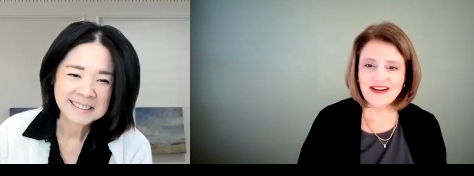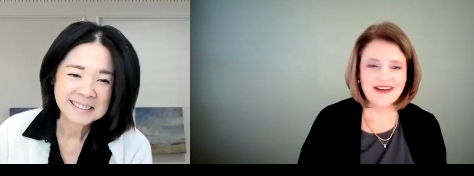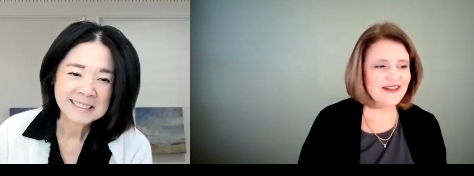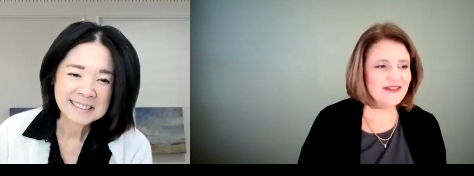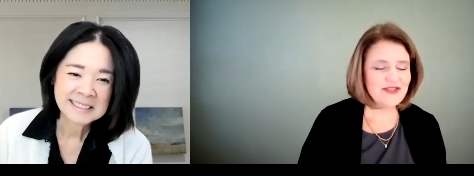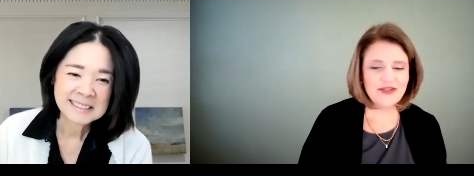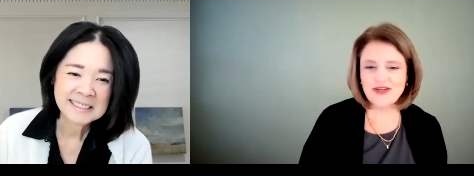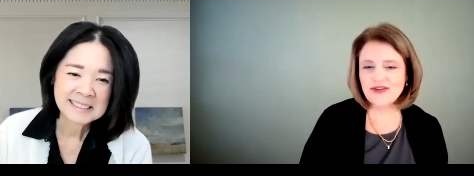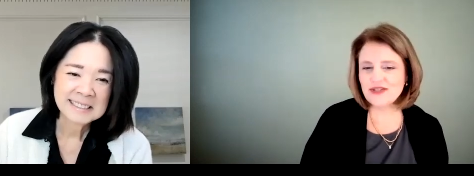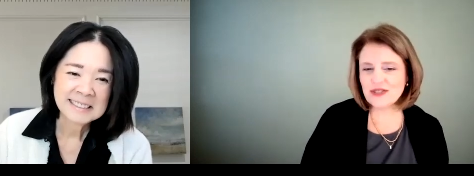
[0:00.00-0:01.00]
Speaker 1: Uh, so,
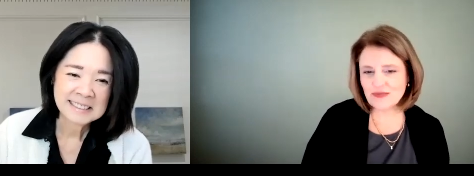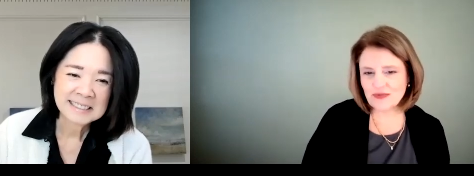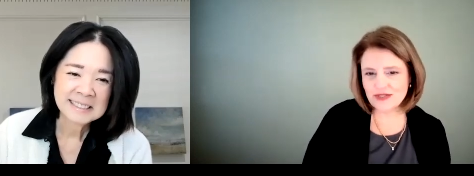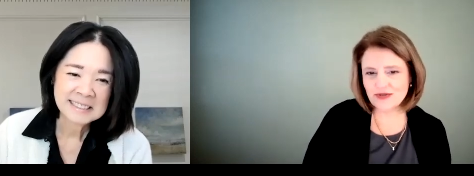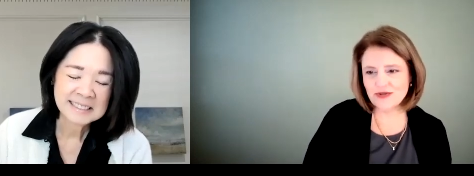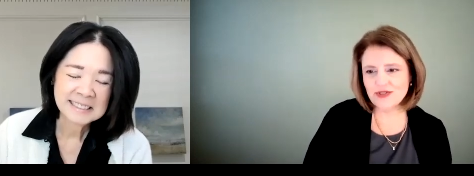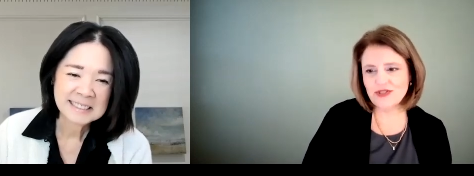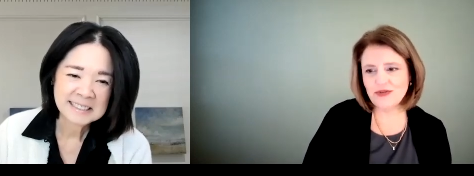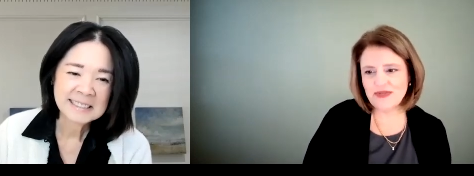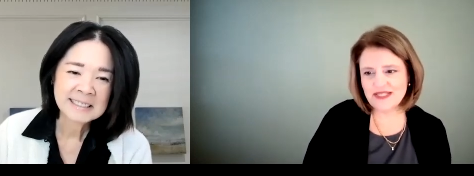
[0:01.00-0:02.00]
you know, you just research
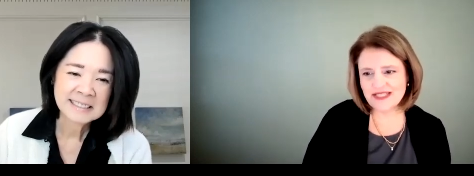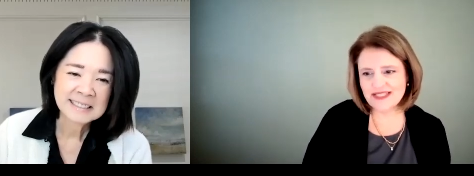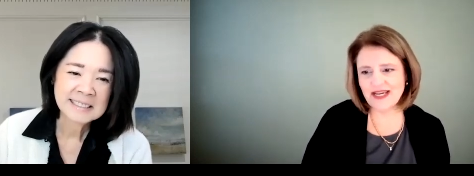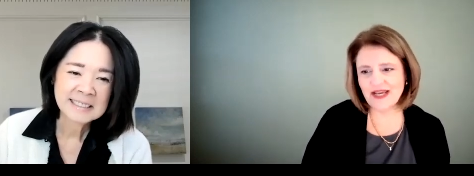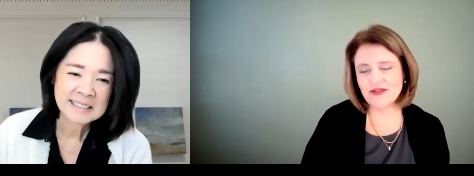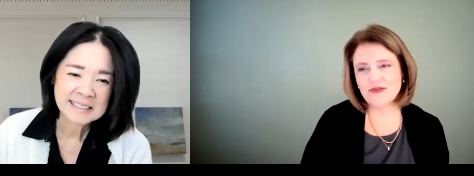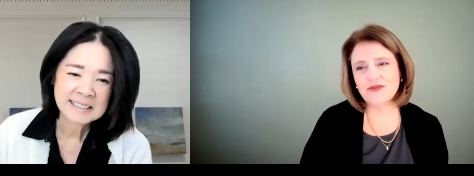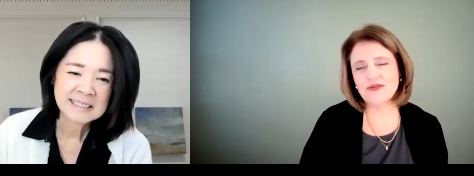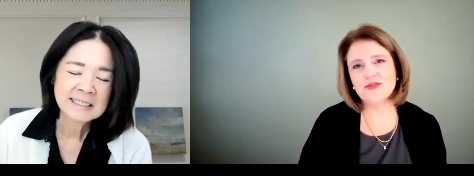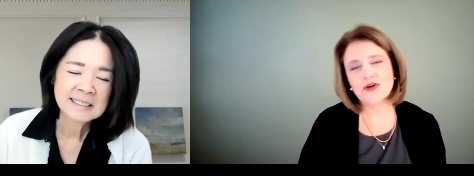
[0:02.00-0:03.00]
and you piece it together
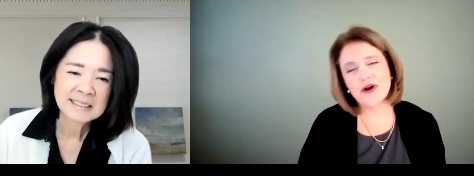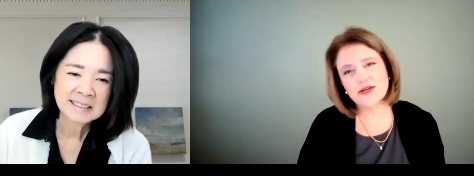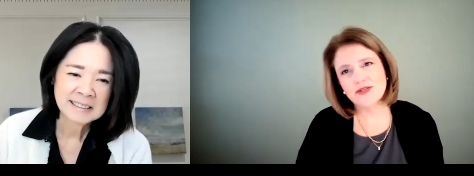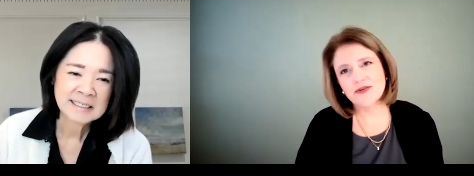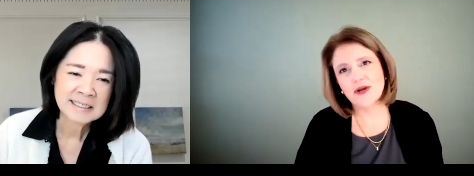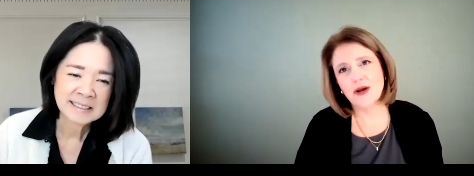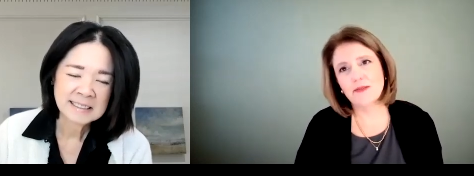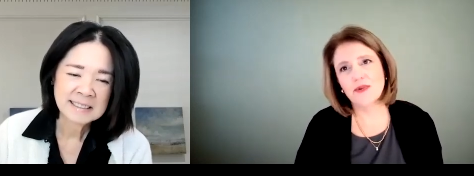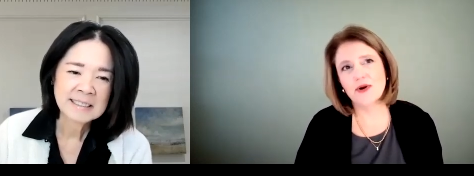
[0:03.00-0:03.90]
and you talk to your comp